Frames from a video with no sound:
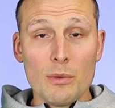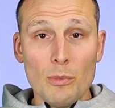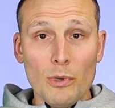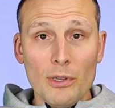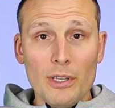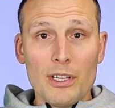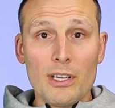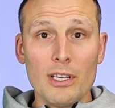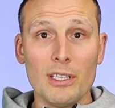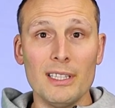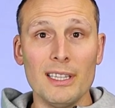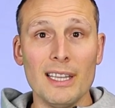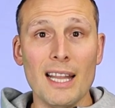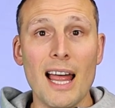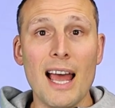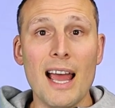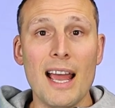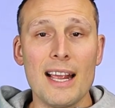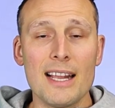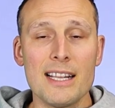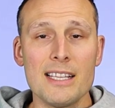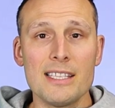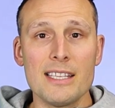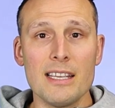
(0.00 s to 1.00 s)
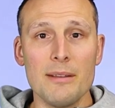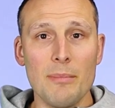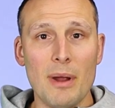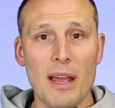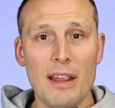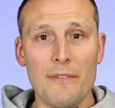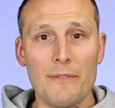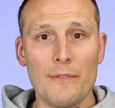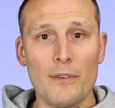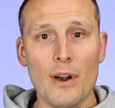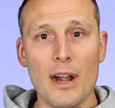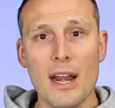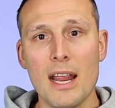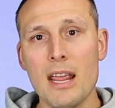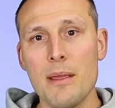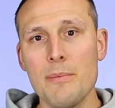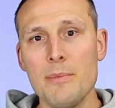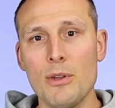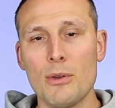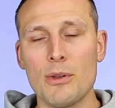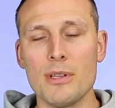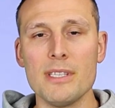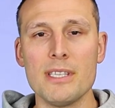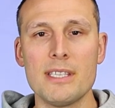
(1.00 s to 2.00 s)
really good lines in my frame.
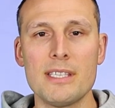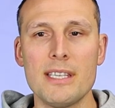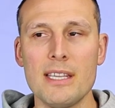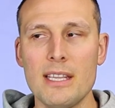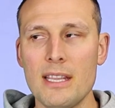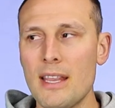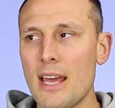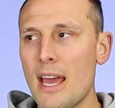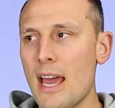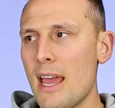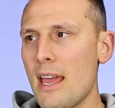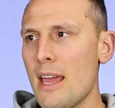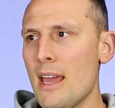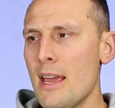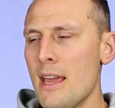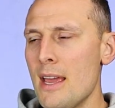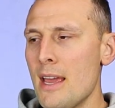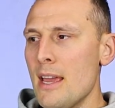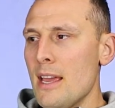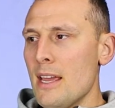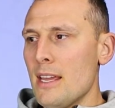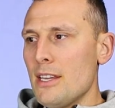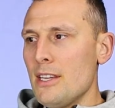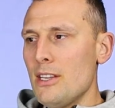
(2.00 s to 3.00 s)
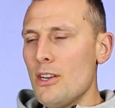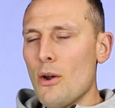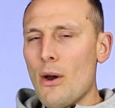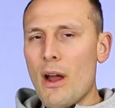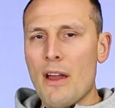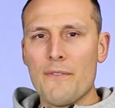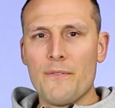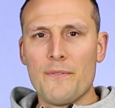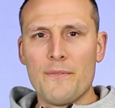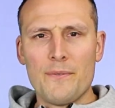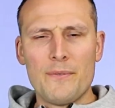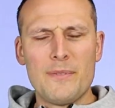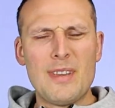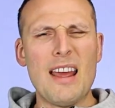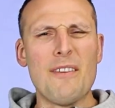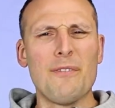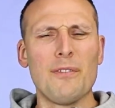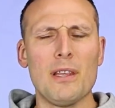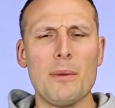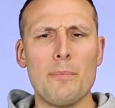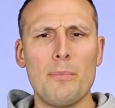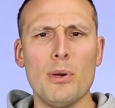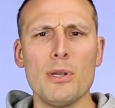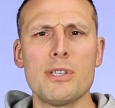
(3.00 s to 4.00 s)
You can see that, I've
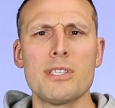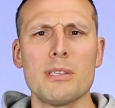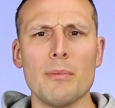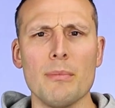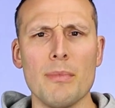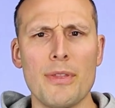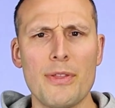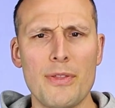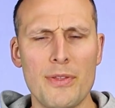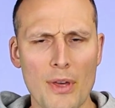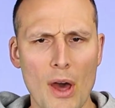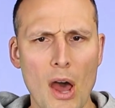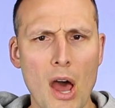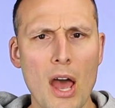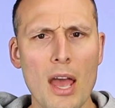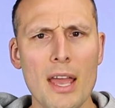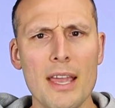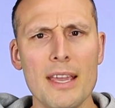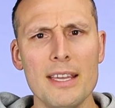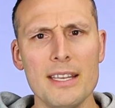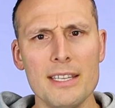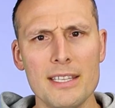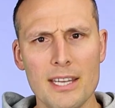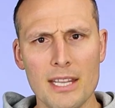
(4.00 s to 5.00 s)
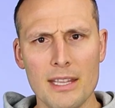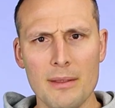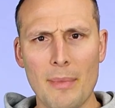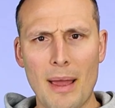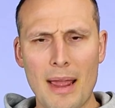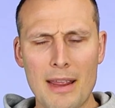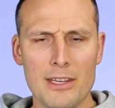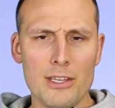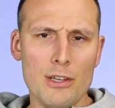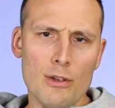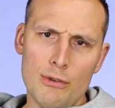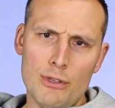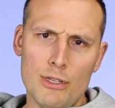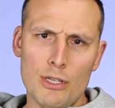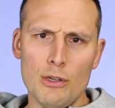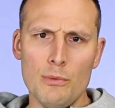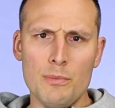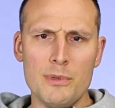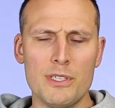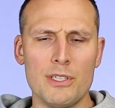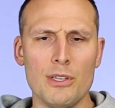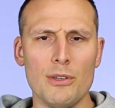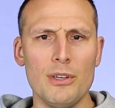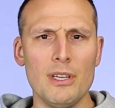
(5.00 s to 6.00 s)
definitely put some thought into my
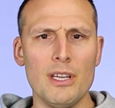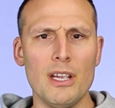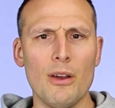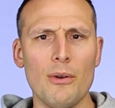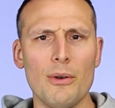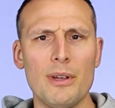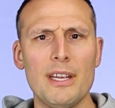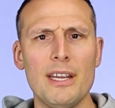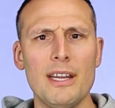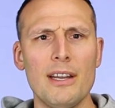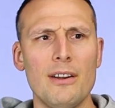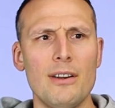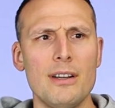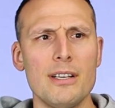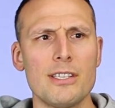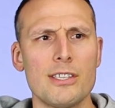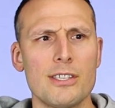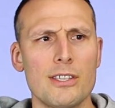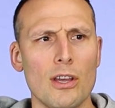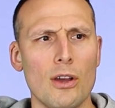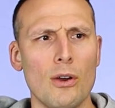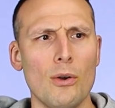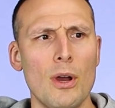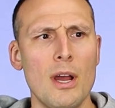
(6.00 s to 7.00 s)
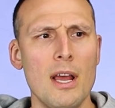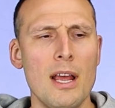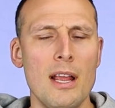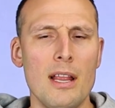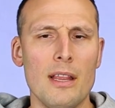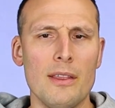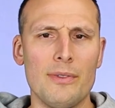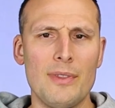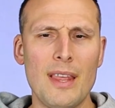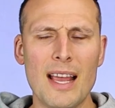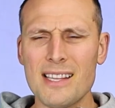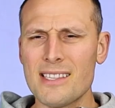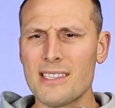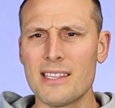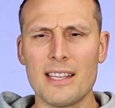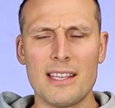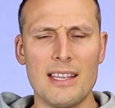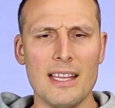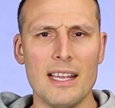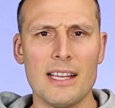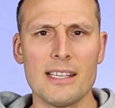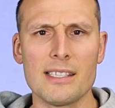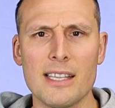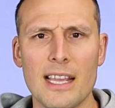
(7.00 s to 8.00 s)
YouTube studio here. And so that's the
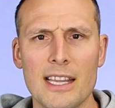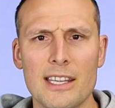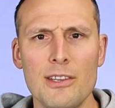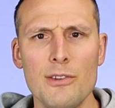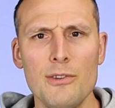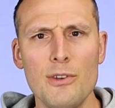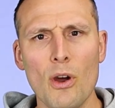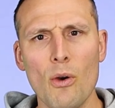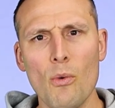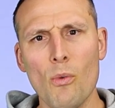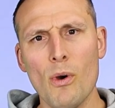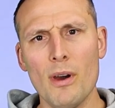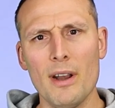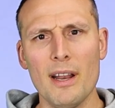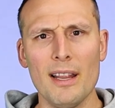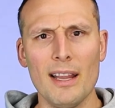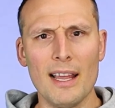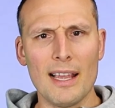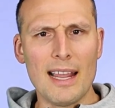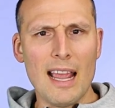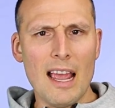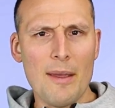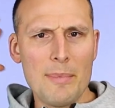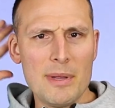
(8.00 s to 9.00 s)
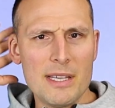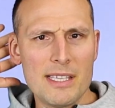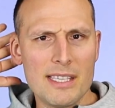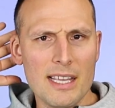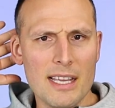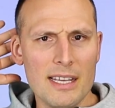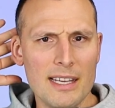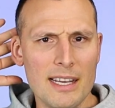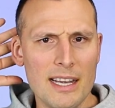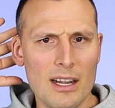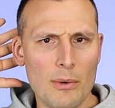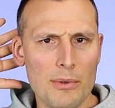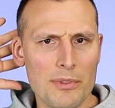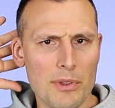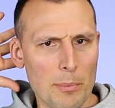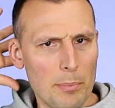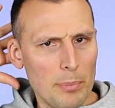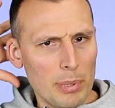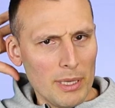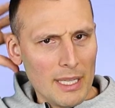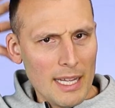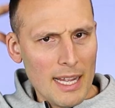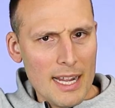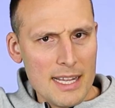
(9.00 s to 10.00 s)
thing, is like, you don't want to like be sitting here with a
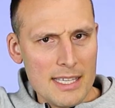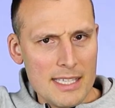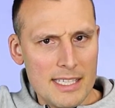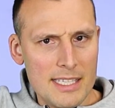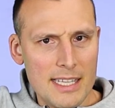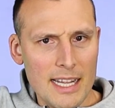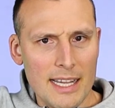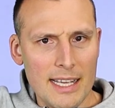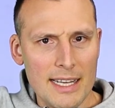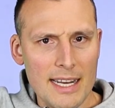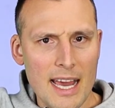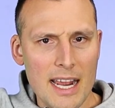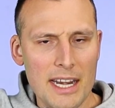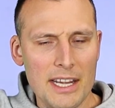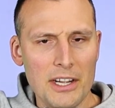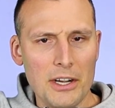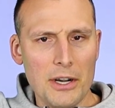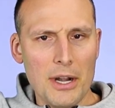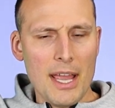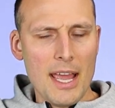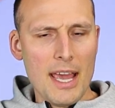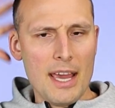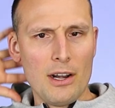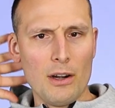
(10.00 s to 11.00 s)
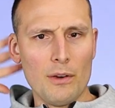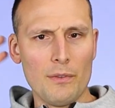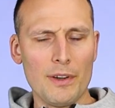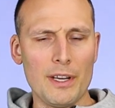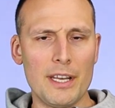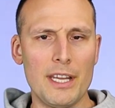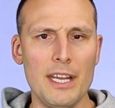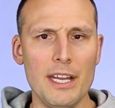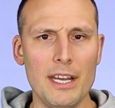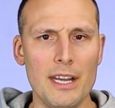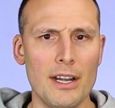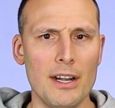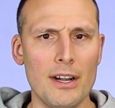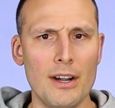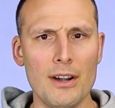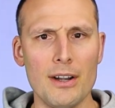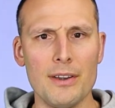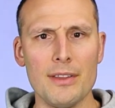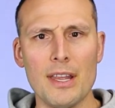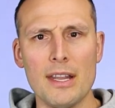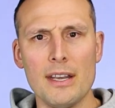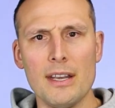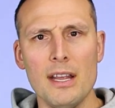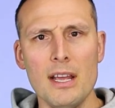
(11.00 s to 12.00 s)
plant sticking out of your head over here
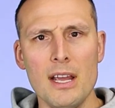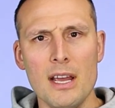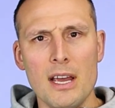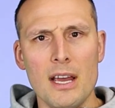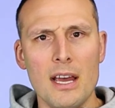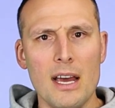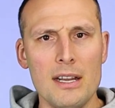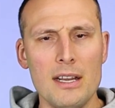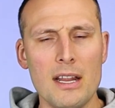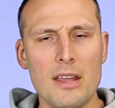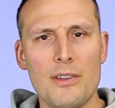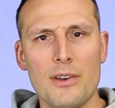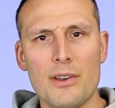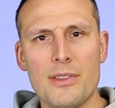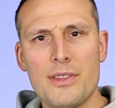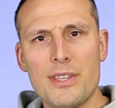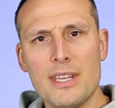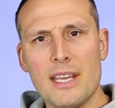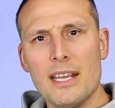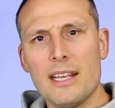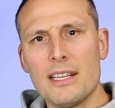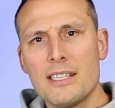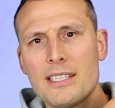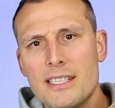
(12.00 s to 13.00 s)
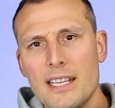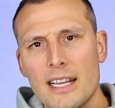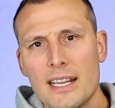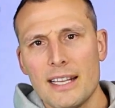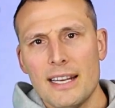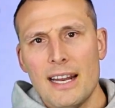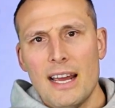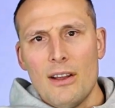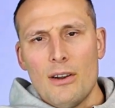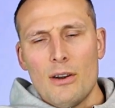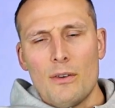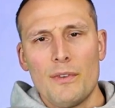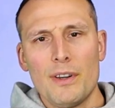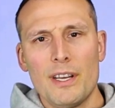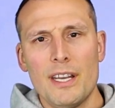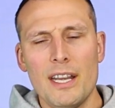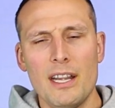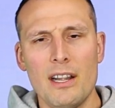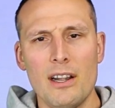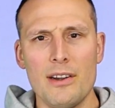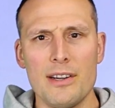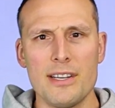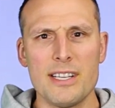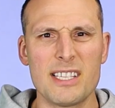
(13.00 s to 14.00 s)
and then another thing sticking out over
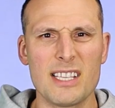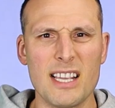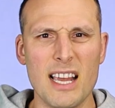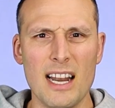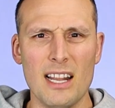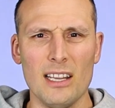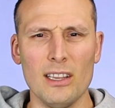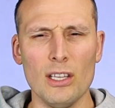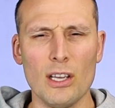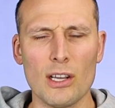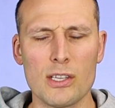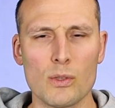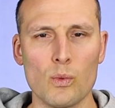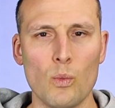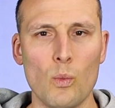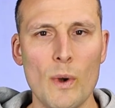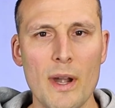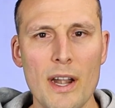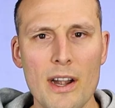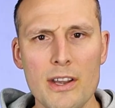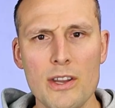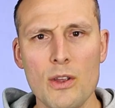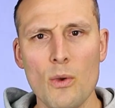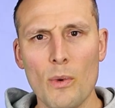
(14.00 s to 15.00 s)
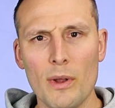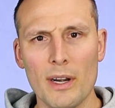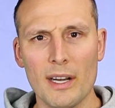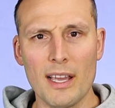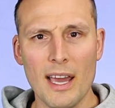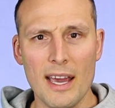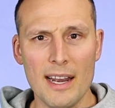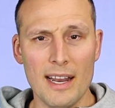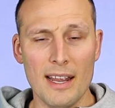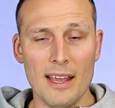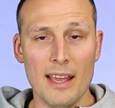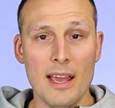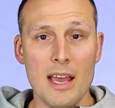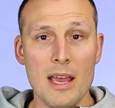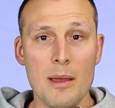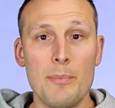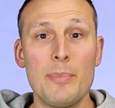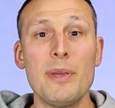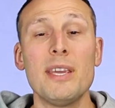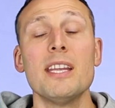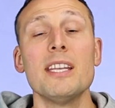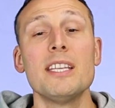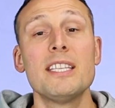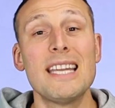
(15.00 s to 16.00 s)
here, and just kind of looks weird. You want to kind of
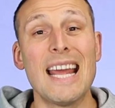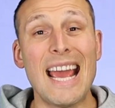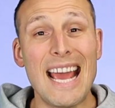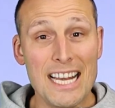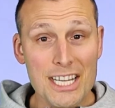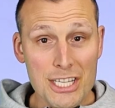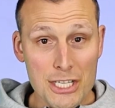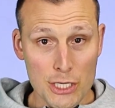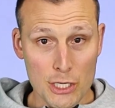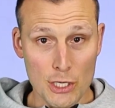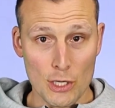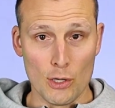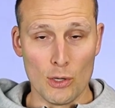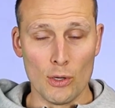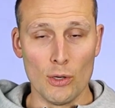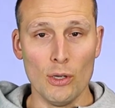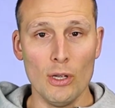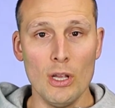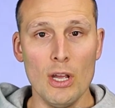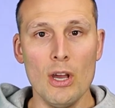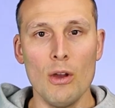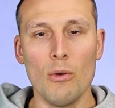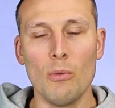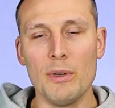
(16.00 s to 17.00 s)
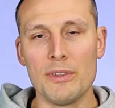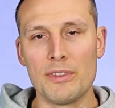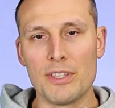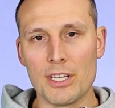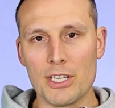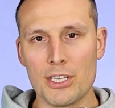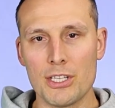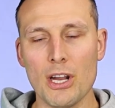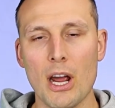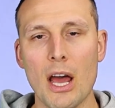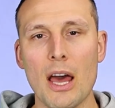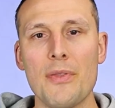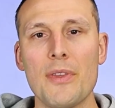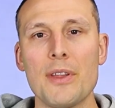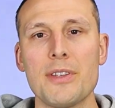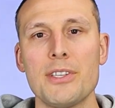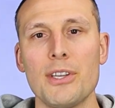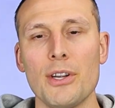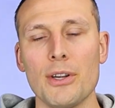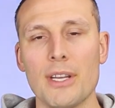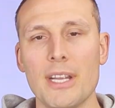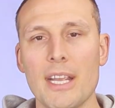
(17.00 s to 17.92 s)
be intentional with the shot that you're